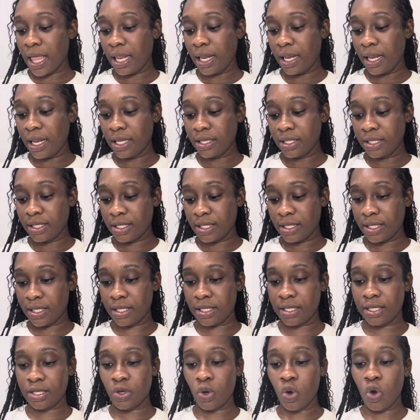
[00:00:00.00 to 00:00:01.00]

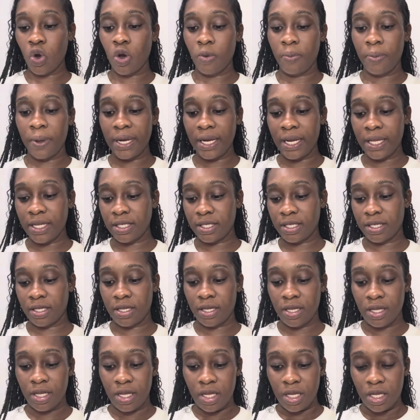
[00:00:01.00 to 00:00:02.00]
Let's open it
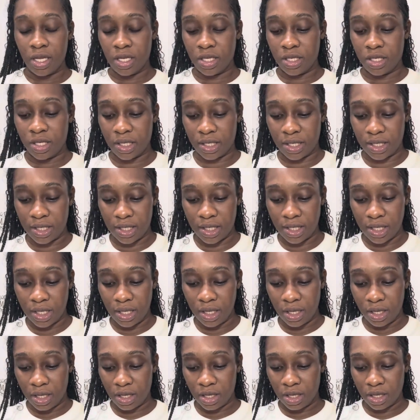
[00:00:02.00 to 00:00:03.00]
to
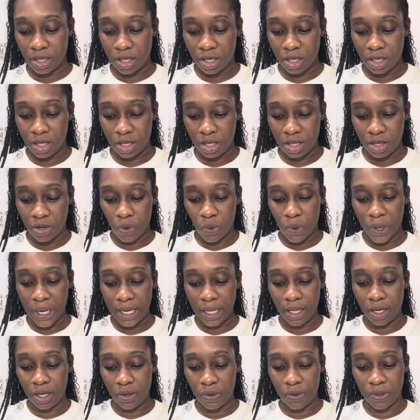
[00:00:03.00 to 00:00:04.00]
see what
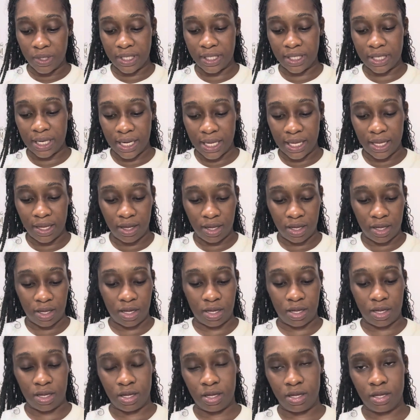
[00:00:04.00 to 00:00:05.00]
it looks like.